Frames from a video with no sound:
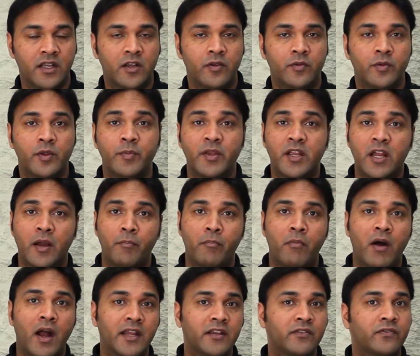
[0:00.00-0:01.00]
We become
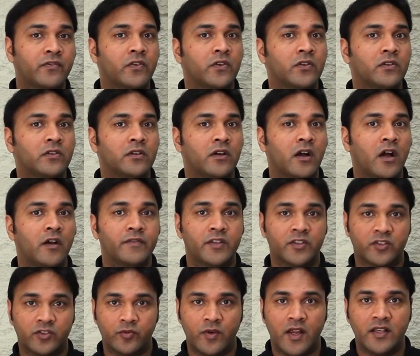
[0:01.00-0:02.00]
mindful of the
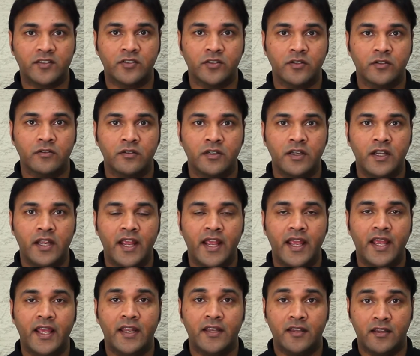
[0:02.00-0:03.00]
stressor,
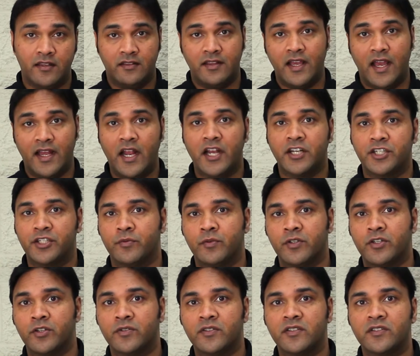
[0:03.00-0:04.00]
and that actually
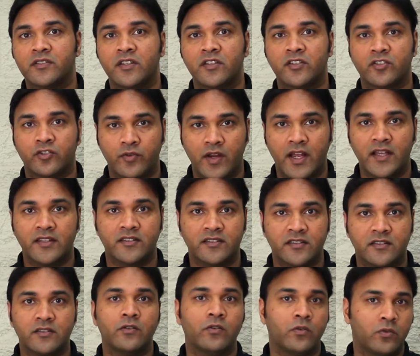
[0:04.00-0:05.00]
reduces the
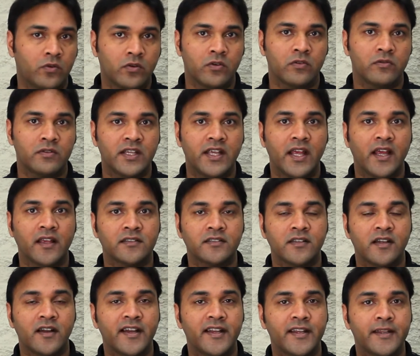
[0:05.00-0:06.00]
stress or the
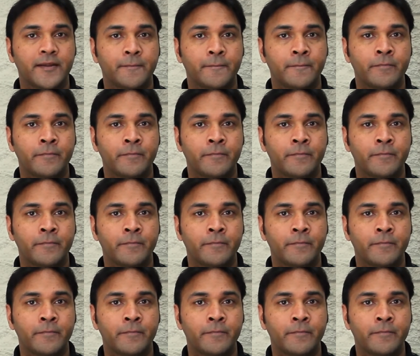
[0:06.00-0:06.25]
anxiety.